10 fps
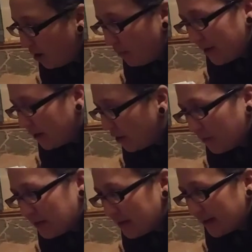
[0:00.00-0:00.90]

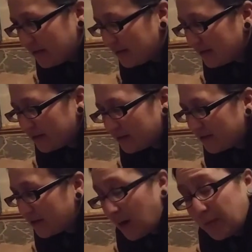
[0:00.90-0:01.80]

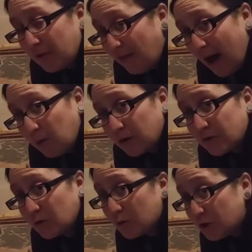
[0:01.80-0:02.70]
it's a couple of
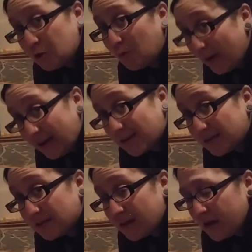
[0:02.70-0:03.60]
hours or 2
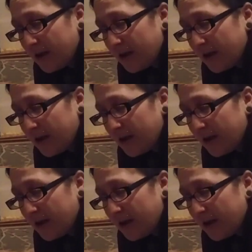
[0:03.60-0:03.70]
weeks.